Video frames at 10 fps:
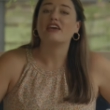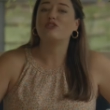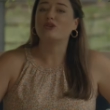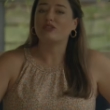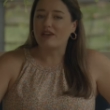
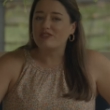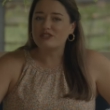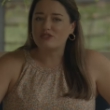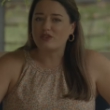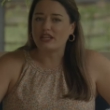If you love
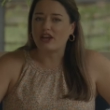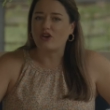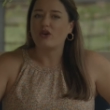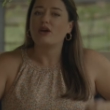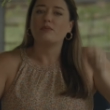this
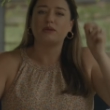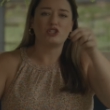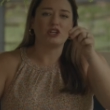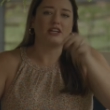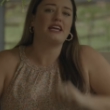video, be
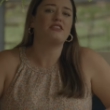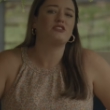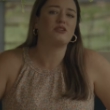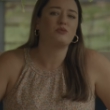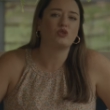sure to hit the
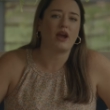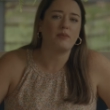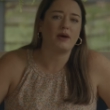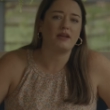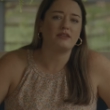
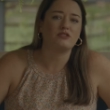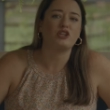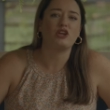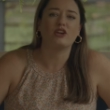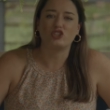subscribe button
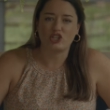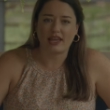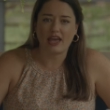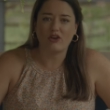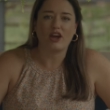so you can
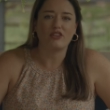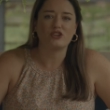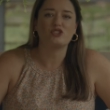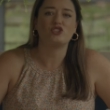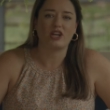check out
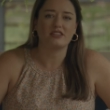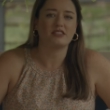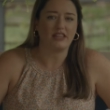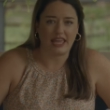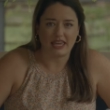others
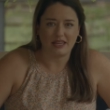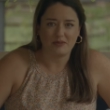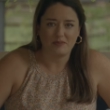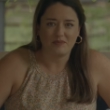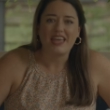just like it.
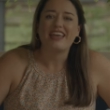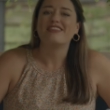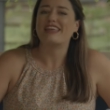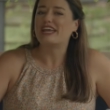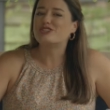
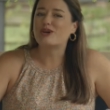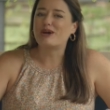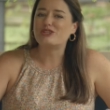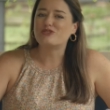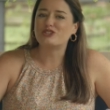Thanks so
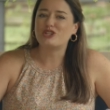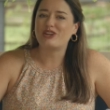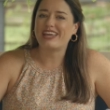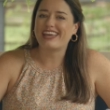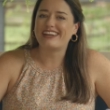much for
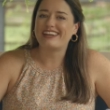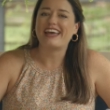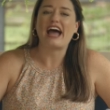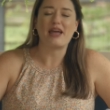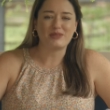tuning in.
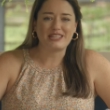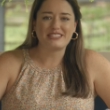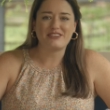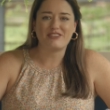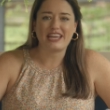I'm
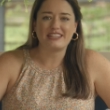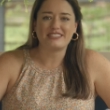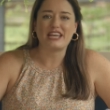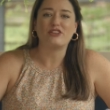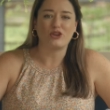Lindsey
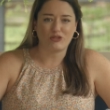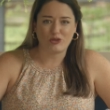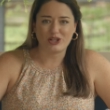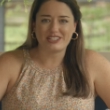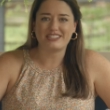Vance and look
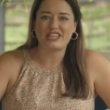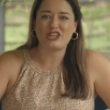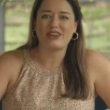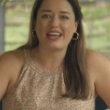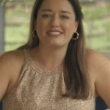forward to seeing
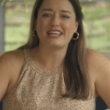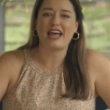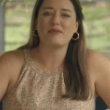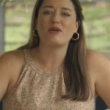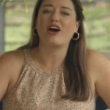you next
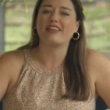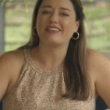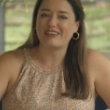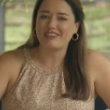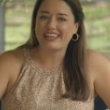time
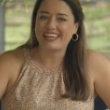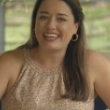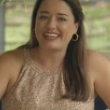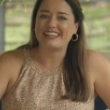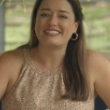on Living
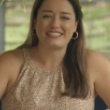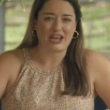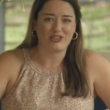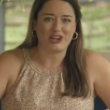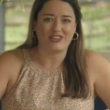in
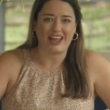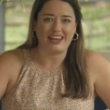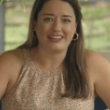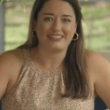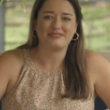South Carolina.